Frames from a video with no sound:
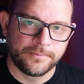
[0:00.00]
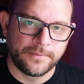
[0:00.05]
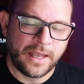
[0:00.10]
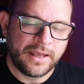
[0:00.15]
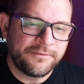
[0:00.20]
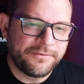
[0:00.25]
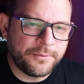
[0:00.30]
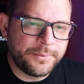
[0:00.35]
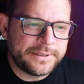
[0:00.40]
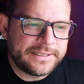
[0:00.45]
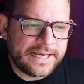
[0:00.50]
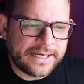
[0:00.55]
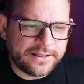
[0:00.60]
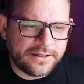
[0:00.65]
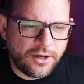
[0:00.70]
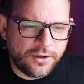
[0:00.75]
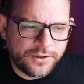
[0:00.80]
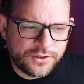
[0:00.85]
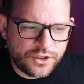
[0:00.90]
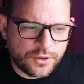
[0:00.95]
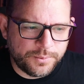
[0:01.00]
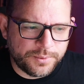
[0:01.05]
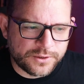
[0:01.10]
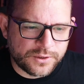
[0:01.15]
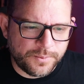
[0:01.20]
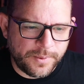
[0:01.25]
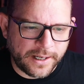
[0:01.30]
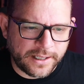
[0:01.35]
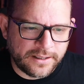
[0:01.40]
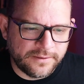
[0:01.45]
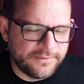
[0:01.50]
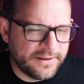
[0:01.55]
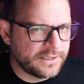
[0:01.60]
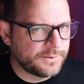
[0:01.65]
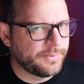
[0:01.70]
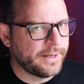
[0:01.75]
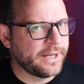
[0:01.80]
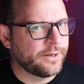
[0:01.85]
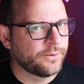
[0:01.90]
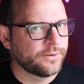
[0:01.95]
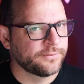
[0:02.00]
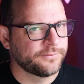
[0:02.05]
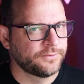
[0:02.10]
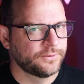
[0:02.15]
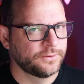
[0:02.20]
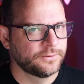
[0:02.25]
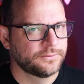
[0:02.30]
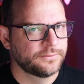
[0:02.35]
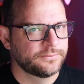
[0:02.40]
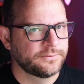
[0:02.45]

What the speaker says: And from a technology perspective, that's powerful.